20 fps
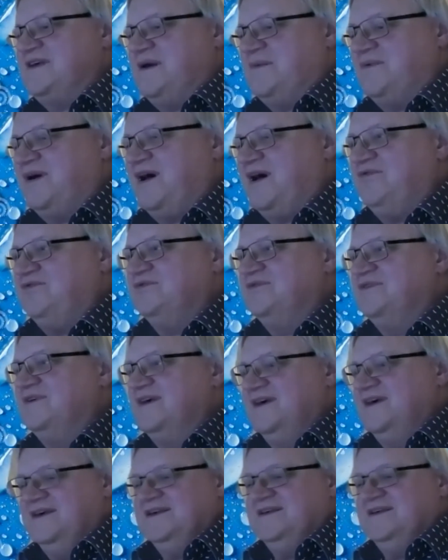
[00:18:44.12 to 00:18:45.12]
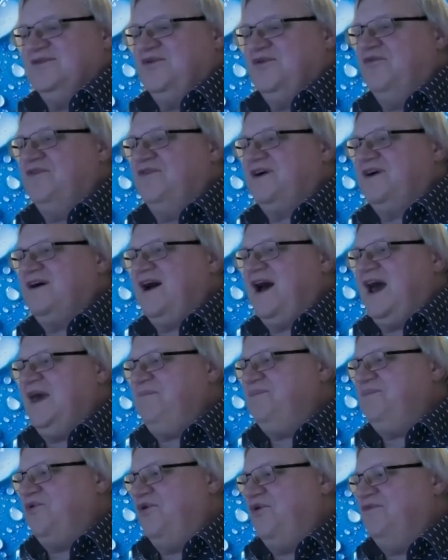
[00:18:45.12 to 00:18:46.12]
some kind of
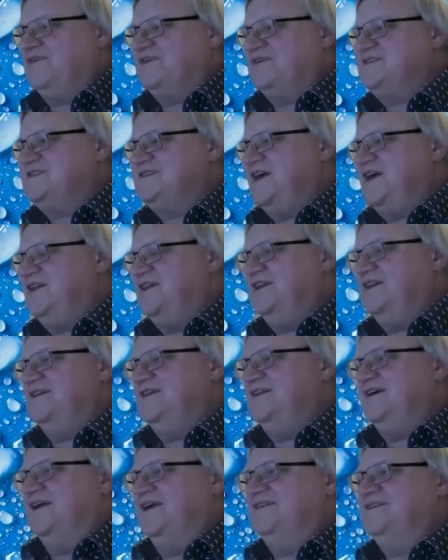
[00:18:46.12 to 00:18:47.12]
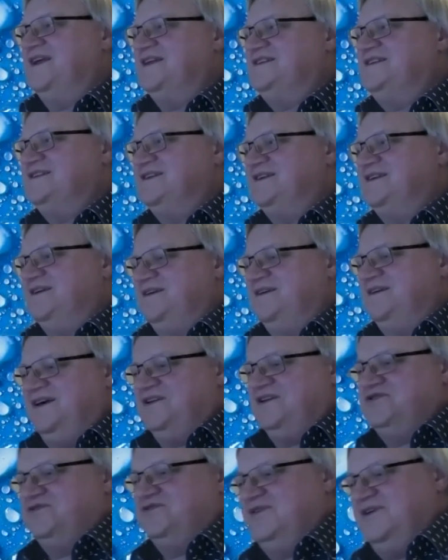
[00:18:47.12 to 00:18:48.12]
overhype, oversell, and that's
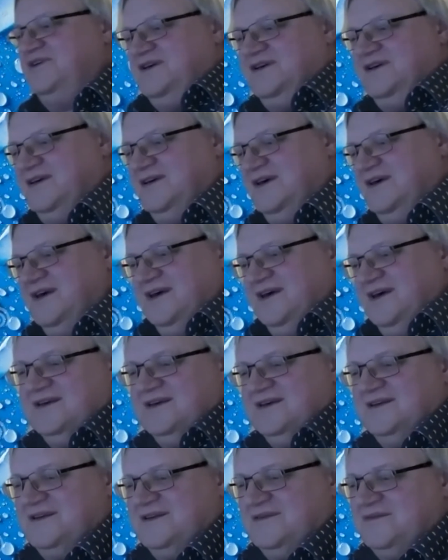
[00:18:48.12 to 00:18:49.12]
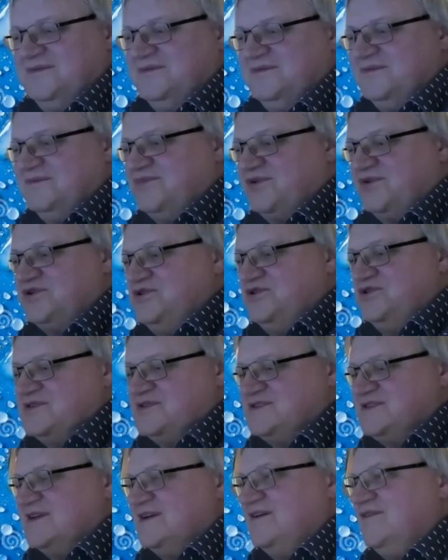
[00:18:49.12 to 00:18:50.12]
actually
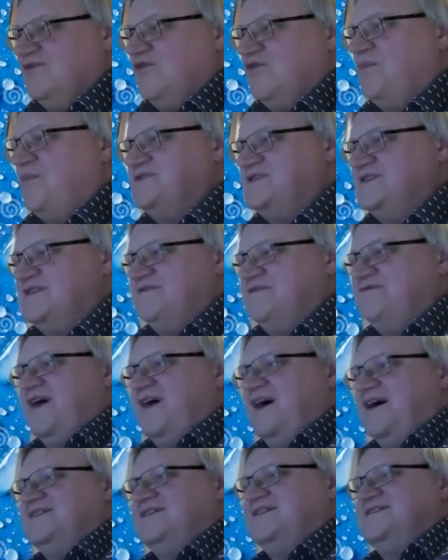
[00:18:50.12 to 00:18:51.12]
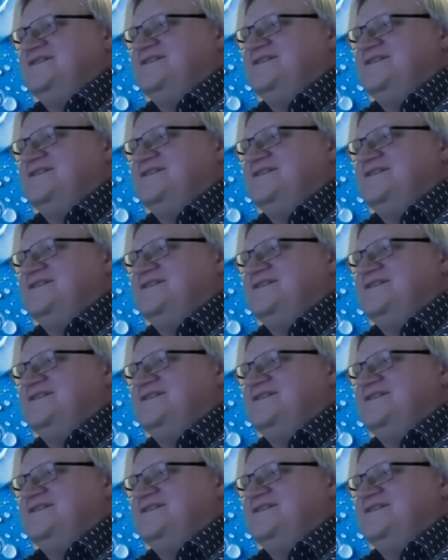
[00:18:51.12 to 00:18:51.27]
produce opposite effects.